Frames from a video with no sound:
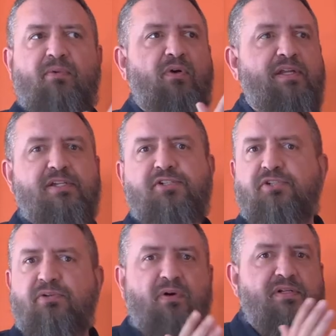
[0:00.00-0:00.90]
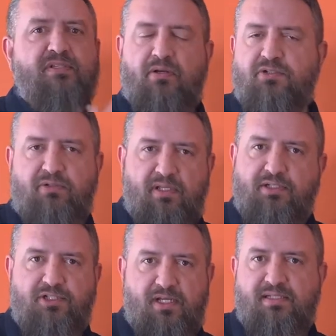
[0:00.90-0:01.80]
or issue or social
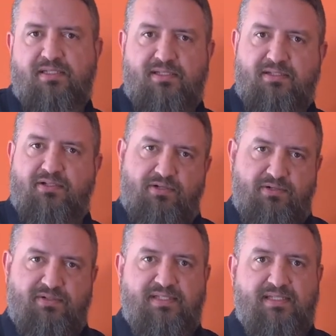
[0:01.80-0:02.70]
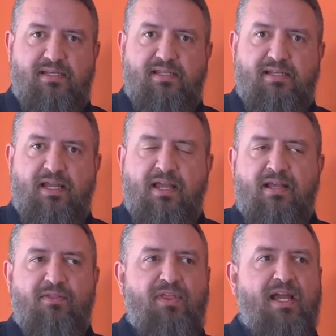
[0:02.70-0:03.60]
injustice do you see
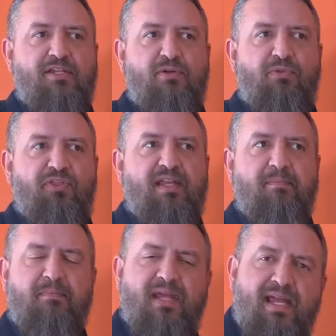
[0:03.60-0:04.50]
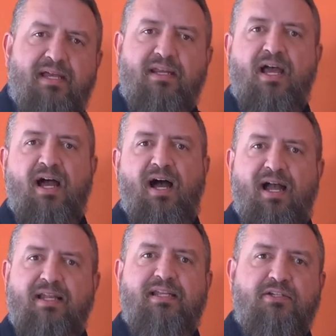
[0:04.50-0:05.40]
that you think, man,
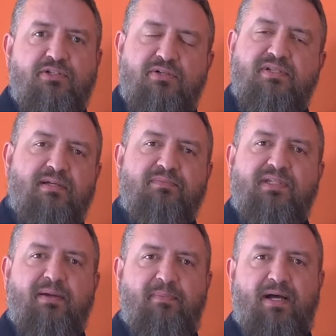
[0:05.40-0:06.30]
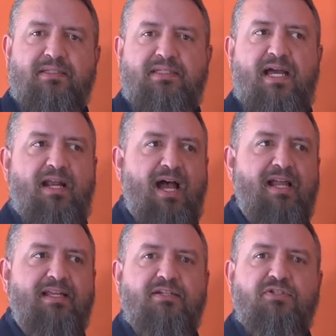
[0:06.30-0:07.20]
I can do something about that? I
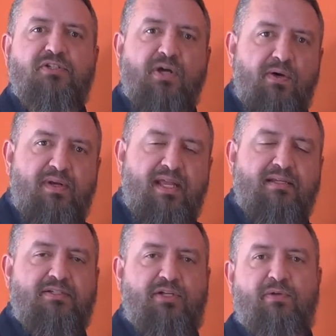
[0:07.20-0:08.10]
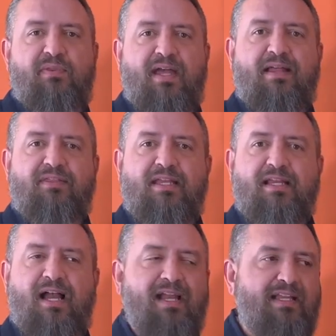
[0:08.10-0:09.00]
can donate to that
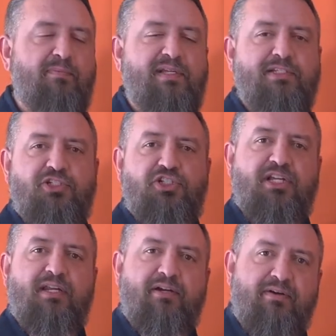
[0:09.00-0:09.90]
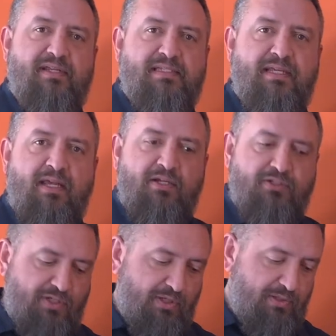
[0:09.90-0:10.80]
thing. I can be generous
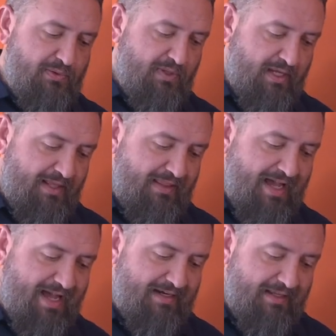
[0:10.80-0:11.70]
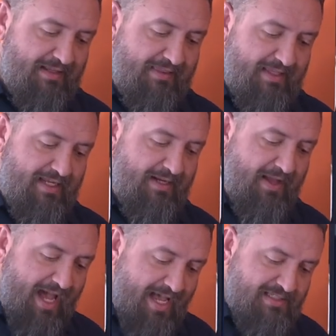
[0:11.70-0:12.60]
to that thing.
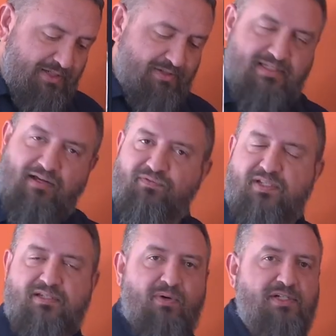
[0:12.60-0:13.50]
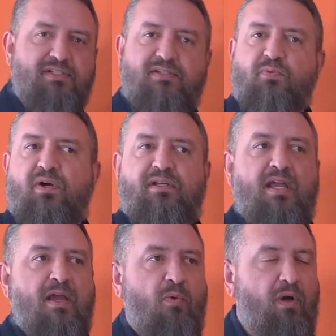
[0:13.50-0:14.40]
Ask yourself these questions. What,
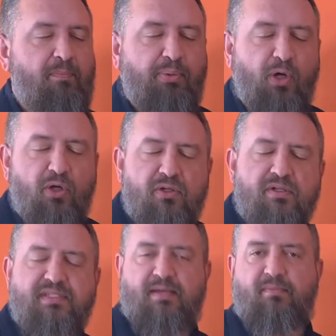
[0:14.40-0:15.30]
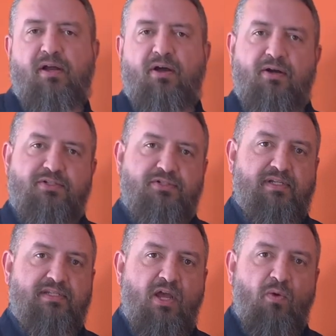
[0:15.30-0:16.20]
what pulls at my
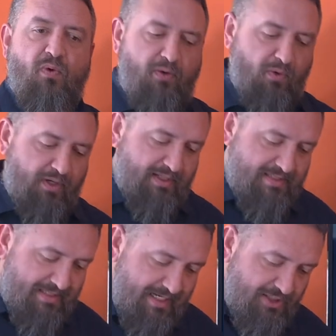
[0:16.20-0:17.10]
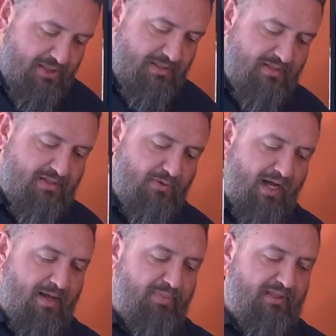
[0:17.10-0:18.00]
heartstrings? What organizations do
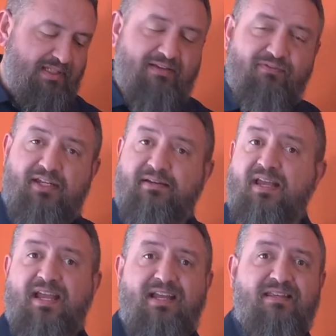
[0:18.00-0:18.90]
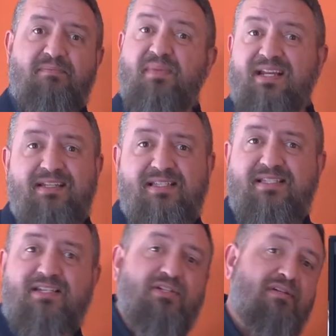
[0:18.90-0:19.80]
I believe in? And then make a
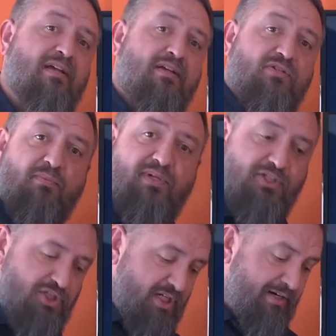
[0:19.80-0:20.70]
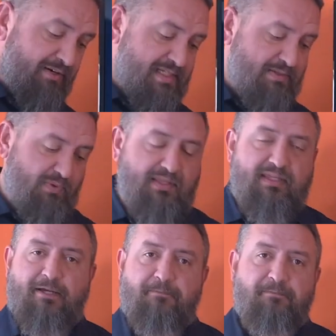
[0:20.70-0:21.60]
decision to be generous with
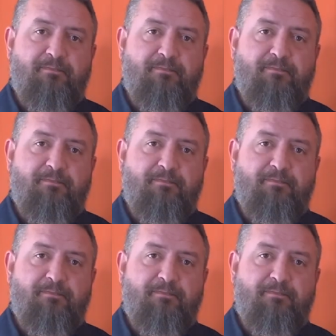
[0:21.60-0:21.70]
them.